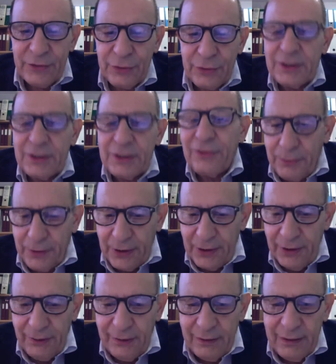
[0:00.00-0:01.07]
to
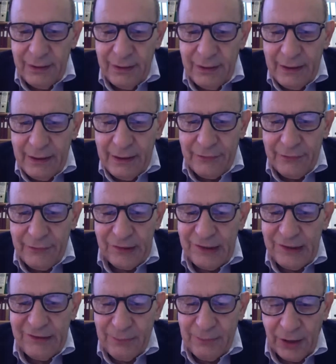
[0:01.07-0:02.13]
disappear after
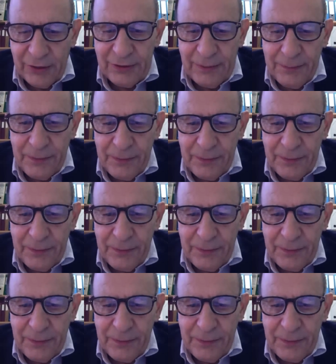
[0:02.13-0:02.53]
6 months,